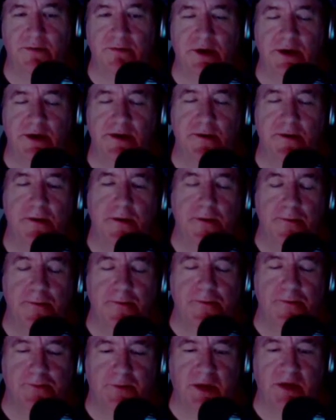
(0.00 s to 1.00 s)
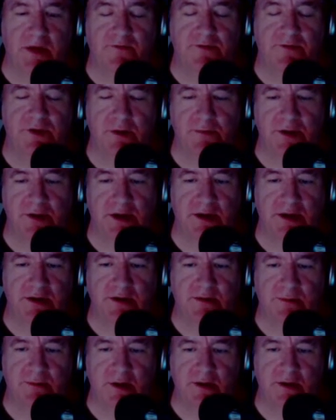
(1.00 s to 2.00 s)
But if something
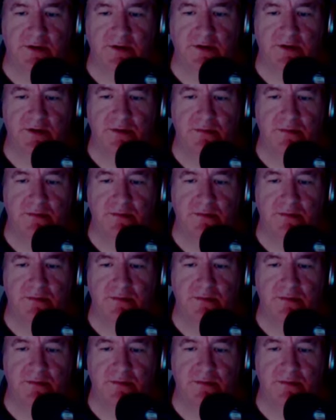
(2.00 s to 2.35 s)
is